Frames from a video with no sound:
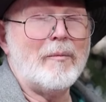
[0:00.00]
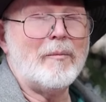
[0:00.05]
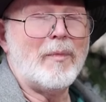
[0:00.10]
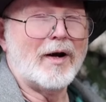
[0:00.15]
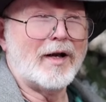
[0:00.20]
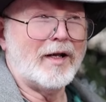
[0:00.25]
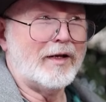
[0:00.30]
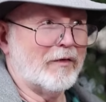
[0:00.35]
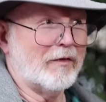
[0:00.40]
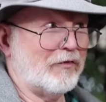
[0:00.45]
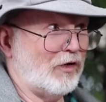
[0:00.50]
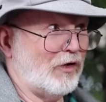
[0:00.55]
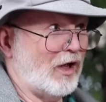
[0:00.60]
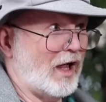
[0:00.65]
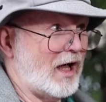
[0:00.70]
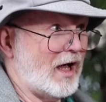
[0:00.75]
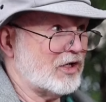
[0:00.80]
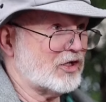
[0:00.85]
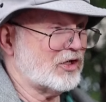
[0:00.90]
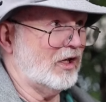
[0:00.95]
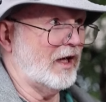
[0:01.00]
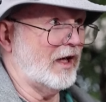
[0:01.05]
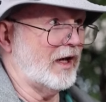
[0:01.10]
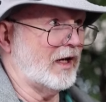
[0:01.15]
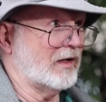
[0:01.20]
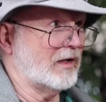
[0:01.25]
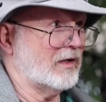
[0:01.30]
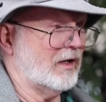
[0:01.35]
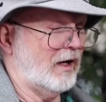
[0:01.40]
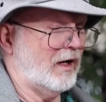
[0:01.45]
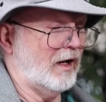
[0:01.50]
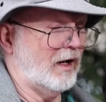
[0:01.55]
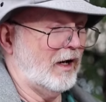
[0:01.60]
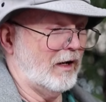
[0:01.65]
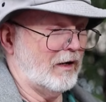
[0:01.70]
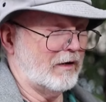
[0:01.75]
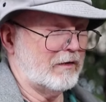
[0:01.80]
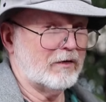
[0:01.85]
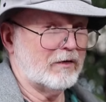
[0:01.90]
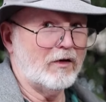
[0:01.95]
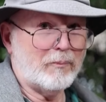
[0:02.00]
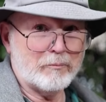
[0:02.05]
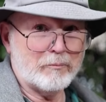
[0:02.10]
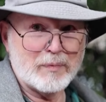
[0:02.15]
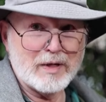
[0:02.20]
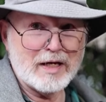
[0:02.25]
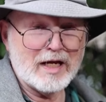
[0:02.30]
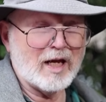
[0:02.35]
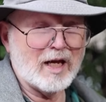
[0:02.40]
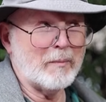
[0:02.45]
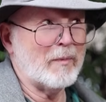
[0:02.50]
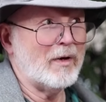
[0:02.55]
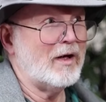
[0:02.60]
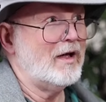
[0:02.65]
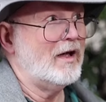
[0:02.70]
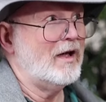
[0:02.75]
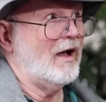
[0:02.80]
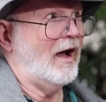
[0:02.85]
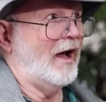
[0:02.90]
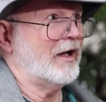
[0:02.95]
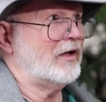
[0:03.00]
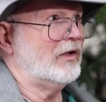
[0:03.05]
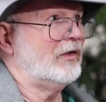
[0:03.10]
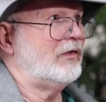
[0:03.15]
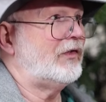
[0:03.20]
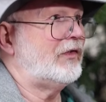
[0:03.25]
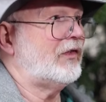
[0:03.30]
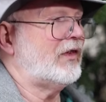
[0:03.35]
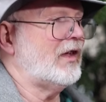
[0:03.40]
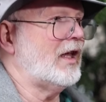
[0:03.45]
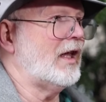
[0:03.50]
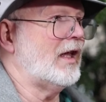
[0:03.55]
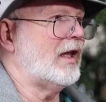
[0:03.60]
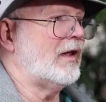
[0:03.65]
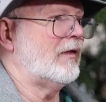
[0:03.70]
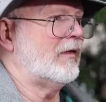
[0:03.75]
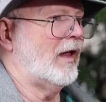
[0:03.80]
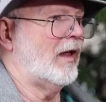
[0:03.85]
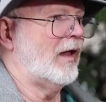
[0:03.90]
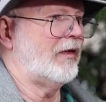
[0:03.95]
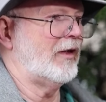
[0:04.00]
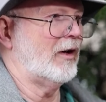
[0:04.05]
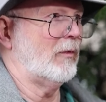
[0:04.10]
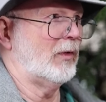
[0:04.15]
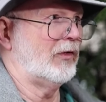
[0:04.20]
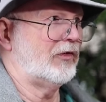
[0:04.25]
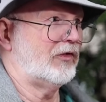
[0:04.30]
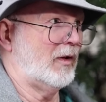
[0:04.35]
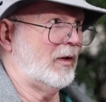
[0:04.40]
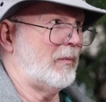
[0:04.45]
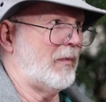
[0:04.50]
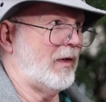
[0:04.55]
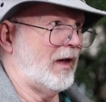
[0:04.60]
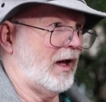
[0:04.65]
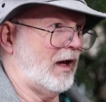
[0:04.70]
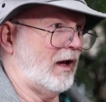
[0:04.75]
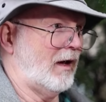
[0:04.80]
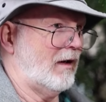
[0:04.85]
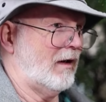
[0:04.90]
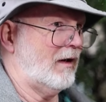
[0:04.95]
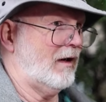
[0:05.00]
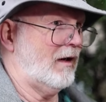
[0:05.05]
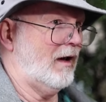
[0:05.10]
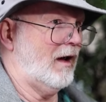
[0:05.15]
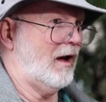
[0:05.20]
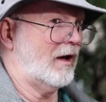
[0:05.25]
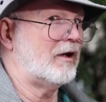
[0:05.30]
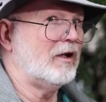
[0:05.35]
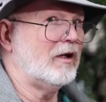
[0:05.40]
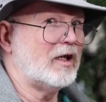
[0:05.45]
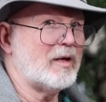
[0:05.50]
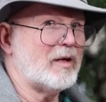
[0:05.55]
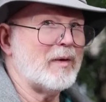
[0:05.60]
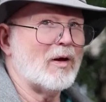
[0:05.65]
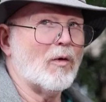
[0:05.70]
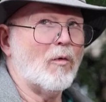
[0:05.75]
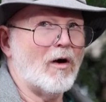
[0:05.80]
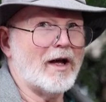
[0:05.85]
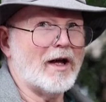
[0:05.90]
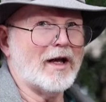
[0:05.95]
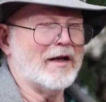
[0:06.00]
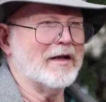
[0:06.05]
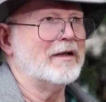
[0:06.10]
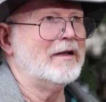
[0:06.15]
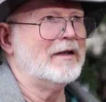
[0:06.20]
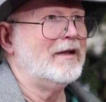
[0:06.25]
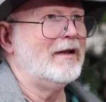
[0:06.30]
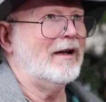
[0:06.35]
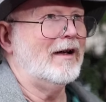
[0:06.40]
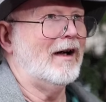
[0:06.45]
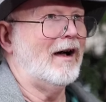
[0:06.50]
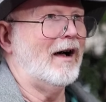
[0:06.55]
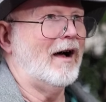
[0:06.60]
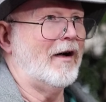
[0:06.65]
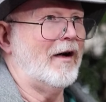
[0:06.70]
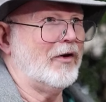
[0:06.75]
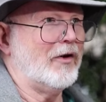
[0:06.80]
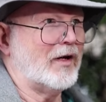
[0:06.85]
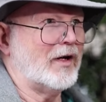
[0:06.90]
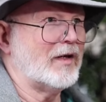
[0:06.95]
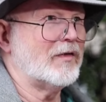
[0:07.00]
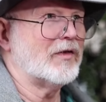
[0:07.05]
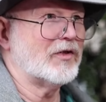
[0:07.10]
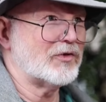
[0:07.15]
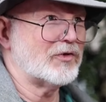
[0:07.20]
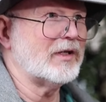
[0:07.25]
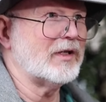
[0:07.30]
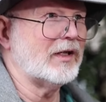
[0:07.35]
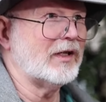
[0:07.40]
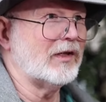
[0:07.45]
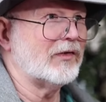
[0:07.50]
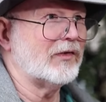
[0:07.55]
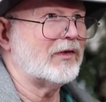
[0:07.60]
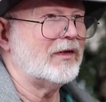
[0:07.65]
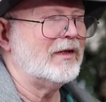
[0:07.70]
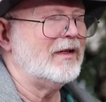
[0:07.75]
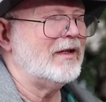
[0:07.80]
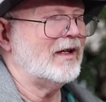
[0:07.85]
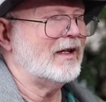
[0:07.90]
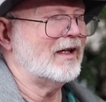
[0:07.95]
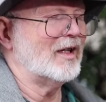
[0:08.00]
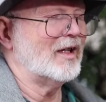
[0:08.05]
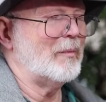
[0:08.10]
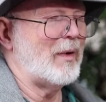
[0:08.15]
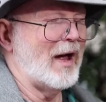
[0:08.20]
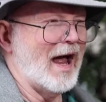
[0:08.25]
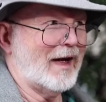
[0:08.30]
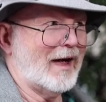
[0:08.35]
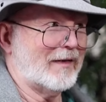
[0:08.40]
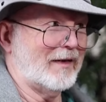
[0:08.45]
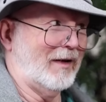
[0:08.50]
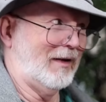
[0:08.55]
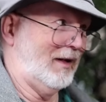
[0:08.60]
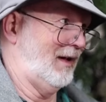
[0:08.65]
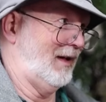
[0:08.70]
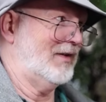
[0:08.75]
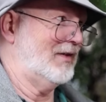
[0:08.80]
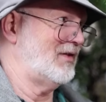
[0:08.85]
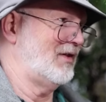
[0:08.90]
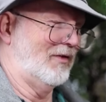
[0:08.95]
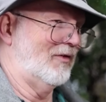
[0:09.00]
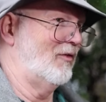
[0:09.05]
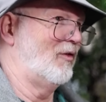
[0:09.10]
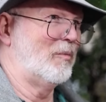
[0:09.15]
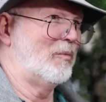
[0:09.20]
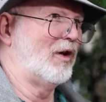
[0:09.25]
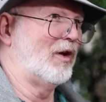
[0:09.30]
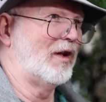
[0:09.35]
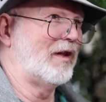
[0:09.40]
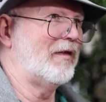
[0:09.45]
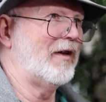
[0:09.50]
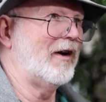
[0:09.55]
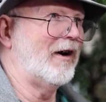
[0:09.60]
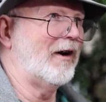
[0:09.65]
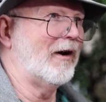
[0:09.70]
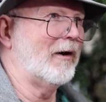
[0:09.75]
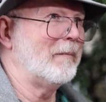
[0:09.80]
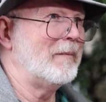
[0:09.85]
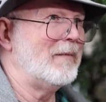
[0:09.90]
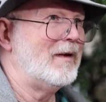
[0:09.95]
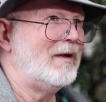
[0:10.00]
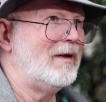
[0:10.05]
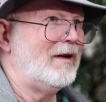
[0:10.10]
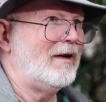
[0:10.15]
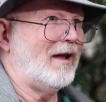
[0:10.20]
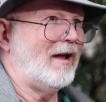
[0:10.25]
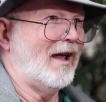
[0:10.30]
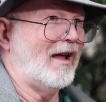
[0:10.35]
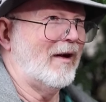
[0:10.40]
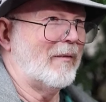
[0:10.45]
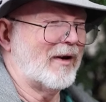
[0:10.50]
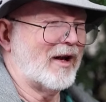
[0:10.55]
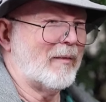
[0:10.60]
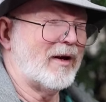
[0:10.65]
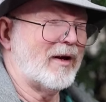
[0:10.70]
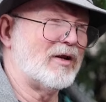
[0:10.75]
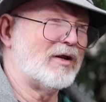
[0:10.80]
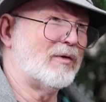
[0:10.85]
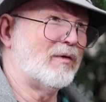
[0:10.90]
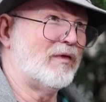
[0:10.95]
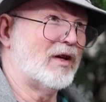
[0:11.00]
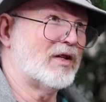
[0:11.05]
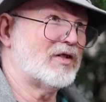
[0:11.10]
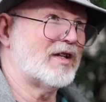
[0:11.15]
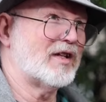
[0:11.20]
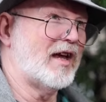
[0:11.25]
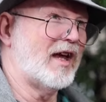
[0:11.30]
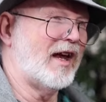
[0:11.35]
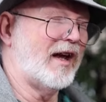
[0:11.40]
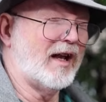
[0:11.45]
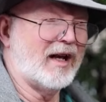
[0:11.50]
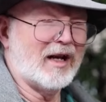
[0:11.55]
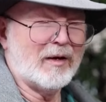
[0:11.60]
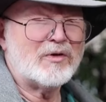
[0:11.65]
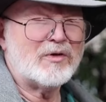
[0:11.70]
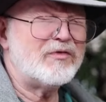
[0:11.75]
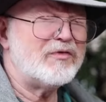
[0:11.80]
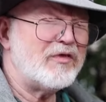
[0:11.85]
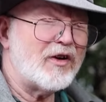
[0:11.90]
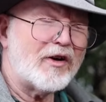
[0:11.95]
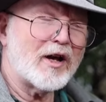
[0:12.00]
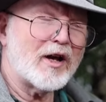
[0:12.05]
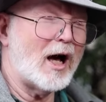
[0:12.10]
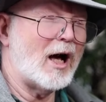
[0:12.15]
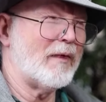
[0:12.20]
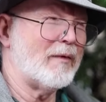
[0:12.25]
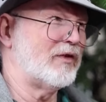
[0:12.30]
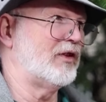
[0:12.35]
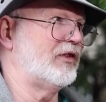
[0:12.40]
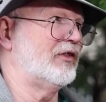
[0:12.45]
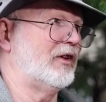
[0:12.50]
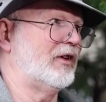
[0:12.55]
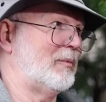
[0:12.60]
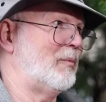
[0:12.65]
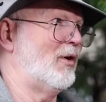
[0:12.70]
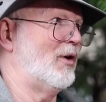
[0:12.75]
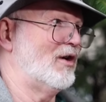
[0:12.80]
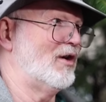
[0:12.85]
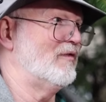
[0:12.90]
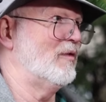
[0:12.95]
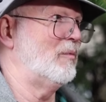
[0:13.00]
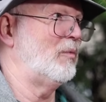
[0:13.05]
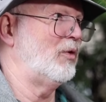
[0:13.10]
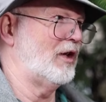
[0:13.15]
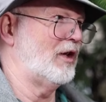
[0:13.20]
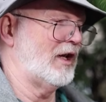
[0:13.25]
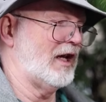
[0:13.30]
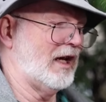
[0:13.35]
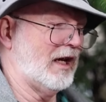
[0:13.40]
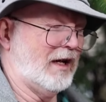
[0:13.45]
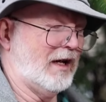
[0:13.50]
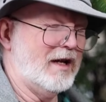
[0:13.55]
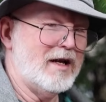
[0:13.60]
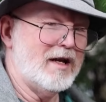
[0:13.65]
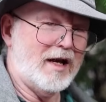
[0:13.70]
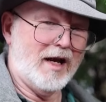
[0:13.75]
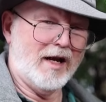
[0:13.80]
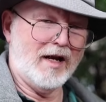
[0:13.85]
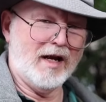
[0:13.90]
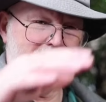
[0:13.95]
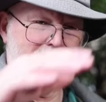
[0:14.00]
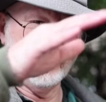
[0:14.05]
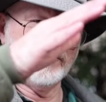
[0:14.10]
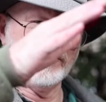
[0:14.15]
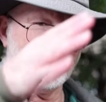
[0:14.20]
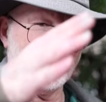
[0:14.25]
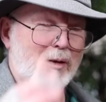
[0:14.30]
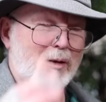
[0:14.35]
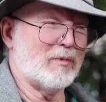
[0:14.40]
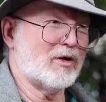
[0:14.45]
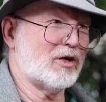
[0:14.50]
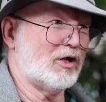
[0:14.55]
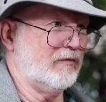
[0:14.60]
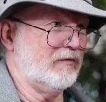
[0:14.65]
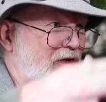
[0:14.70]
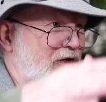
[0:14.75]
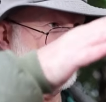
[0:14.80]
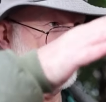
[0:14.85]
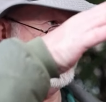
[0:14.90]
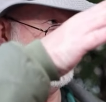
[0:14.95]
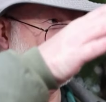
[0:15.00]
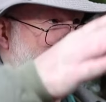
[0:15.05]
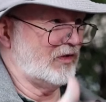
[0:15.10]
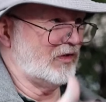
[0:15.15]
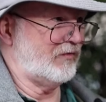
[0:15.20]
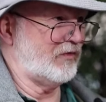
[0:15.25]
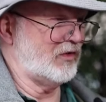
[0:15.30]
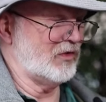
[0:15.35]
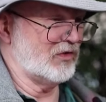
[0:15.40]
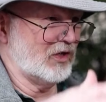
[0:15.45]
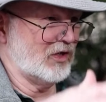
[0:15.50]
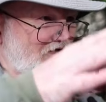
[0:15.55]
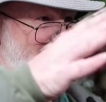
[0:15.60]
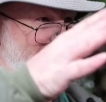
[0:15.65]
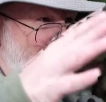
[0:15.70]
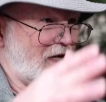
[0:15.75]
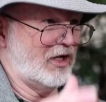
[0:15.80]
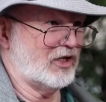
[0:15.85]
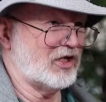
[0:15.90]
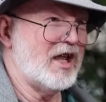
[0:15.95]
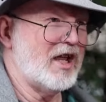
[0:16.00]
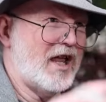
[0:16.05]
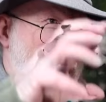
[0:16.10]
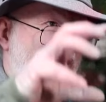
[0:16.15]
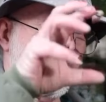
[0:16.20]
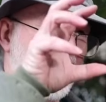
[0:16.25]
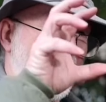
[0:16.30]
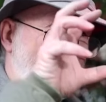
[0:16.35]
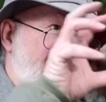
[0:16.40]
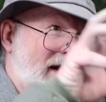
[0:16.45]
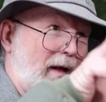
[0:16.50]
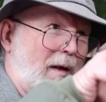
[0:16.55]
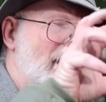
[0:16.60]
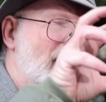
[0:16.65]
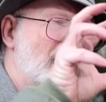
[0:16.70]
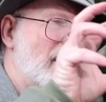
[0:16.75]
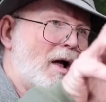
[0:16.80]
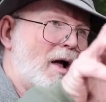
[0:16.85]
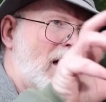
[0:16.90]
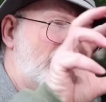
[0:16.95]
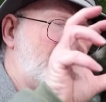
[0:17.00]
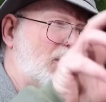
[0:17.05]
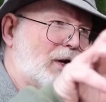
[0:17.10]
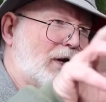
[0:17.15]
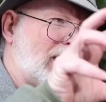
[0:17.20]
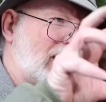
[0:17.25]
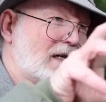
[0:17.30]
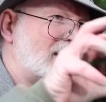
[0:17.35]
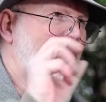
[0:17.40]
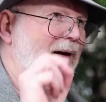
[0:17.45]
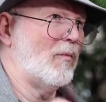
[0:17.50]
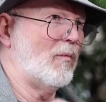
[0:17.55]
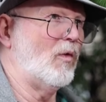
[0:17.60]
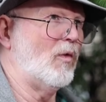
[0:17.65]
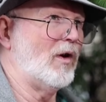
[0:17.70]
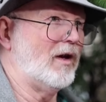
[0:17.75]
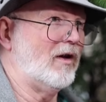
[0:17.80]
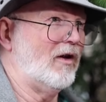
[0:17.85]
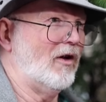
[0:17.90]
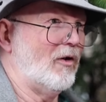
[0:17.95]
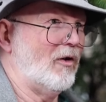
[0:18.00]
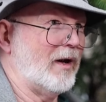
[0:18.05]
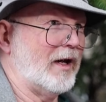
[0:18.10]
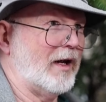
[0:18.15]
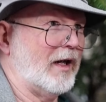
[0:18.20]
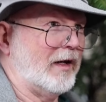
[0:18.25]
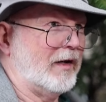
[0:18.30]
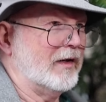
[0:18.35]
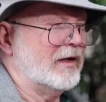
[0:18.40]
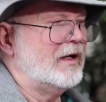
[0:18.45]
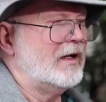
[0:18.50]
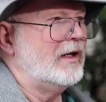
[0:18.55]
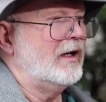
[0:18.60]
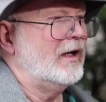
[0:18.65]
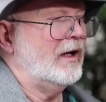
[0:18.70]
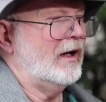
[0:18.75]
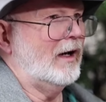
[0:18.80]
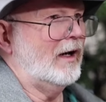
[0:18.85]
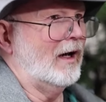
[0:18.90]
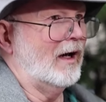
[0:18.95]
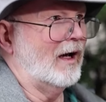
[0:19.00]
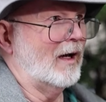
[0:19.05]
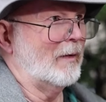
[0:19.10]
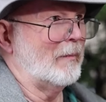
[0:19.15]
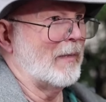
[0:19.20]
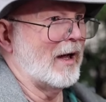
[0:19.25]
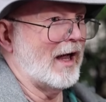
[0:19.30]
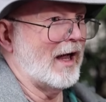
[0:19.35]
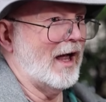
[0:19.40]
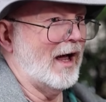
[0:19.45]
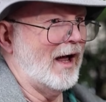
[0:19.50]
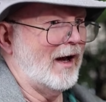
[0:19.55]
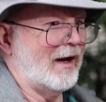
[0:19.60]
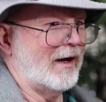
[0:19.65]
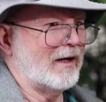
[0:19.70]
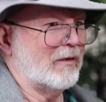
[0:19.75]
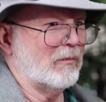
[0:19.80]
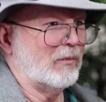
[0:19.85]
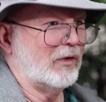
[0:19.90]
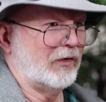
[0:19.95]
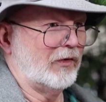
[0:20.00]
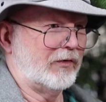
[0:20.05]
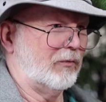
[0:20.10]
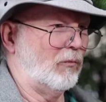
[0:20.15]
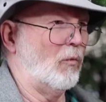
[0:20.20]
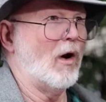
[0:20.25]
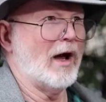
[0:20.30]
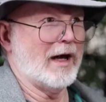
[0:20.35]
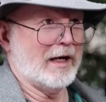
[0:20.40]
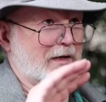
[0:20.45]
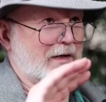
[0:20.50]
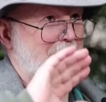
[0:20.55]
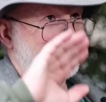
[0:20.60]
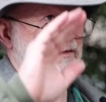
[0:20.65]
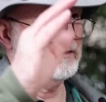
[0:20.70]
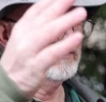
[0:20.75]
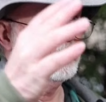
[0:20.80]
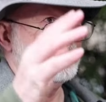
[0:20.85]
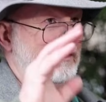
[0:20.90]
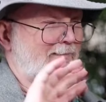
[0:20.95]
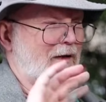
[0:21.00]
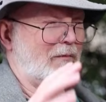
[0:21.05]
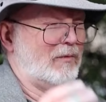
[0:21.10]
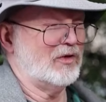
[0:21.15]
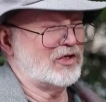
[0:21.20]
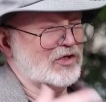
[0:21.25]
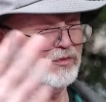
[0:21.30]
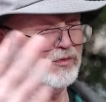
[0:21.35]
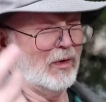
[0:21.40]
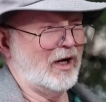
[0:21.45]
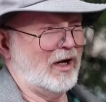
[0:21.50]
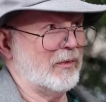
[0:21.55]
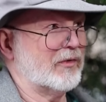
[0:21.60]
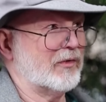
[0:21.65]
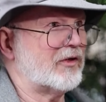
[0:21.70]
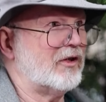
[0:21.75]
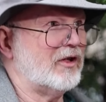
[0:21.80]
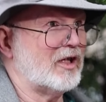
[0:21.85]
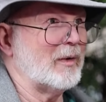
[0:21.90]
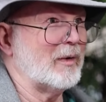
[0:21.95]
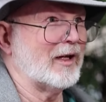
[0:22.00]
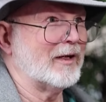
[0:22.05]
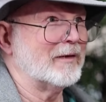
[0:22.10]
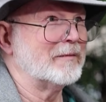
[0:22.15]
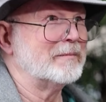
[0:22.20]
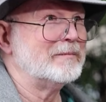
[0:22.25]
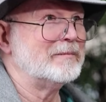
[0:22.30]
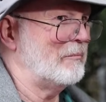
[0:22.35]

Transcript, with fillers: But in the flashlight uh, beam, I could see that there was something uh, gleaming white uh, underneath the trees in the back that isn't normally there. And when I went to investigate it, it was very obviously part of a plane. It had the same curvature as a fuselage. It had a, a plane type window in it, um, and it was white uh, which is why it was gleaming.